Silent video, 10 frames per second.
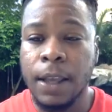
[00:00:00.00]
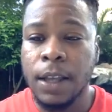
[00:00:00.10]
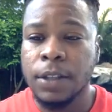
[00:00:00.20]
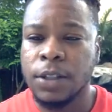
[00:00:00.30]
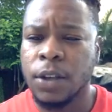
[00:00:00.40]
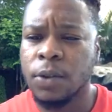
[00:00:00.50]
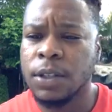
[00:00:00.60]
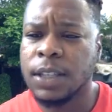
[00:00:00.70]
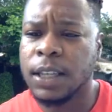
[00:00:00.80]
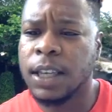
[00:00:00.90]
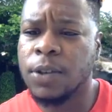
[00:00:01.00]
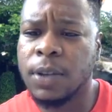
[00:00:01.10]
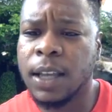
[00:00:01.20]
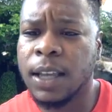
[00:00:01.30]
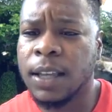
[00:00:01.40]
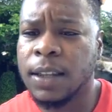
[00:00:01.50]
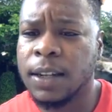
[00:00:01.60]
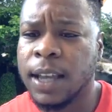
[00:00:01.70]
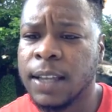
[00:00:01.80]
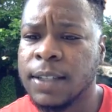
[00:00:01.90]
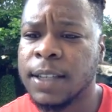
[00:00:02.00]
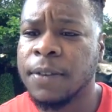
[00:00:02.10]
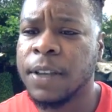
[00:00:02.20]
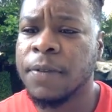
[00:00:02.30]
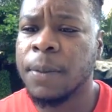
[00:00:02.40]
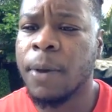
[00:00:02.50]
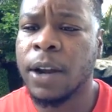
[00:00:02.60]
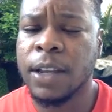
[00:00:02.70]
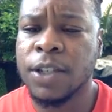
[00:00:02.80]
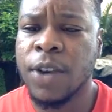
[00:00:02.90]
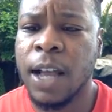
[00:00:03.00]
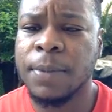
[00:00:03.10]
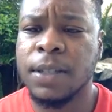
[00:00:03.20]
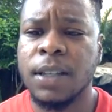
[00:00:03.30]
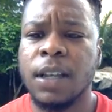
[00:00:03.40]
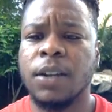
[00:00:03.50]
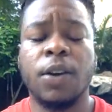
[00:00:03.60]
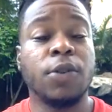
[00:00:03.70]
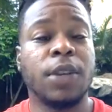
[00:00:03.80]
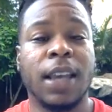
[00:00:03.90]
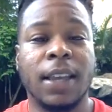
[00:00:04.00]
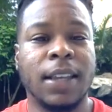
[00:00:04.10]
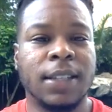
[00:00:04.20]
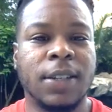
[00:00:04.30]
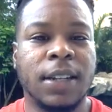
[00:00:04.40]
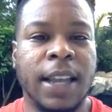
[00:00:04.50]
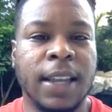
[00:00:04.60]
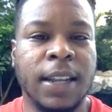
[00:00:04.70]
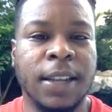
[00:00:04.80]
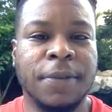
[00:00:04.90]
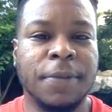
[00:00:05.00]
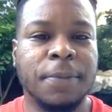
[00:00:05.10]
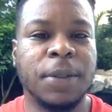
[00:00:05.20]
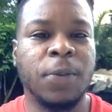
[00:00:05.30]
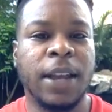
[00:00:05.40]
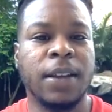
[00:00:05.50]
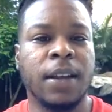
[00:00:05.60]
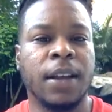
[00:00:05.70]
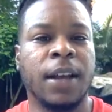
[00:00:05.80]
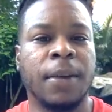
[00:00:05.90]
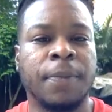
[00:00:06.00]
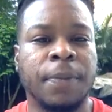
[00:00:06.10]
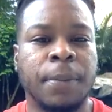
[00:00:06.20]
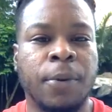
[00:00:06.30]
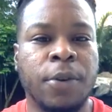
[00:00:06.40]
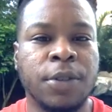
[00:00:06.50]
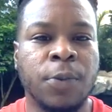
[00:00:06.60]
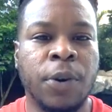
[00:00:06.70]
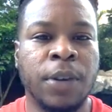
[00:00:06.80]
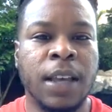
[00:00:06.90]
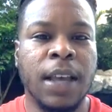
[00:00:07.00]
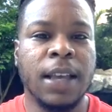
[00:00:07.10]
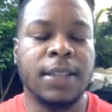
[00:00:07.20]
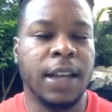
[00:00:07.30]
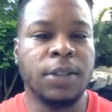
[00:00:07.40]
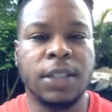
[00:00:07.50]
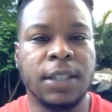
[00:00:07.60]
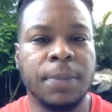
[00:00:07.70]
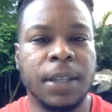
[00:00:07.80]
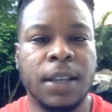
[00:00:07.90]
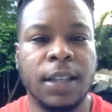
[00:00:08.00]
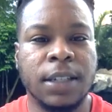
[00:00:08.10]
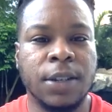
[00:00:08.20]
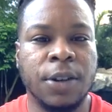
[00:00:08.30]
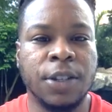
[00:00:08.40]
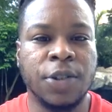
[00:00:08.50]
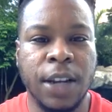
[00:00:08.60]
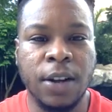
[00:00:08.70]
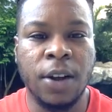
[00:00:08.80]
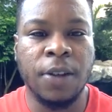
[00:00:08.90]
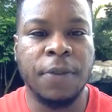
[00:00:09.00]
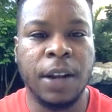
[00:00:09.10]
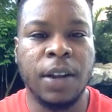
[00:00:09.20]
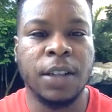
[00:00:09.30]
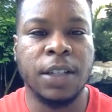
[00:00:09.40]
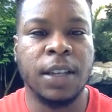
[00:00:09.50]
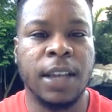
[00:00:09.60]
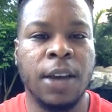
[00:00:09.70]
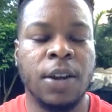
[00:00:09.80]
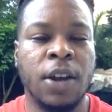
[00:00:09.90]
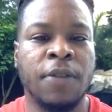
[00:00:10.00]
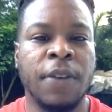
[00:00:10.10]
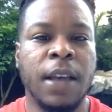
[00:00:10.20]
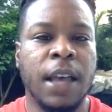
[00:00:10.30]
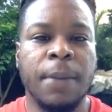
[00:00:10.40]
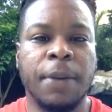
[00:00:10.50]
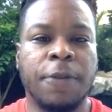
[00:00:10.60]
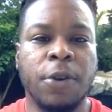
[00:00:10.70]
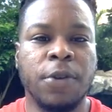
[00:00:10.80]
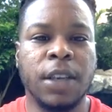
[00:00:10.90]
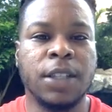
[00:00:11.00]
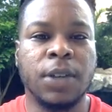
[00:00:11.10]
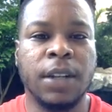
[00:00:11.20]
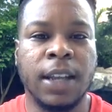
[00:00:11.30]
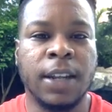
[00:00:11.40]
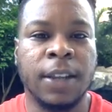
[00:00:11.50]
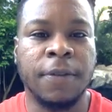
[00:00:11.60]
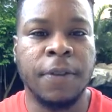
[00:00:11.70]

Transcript: So let's see, can you get in the negative if the market drops? No, you can't get into the negative. The way the brokers work is they'll just simply cut your trade off and they'll cut your account off before you get to a negative.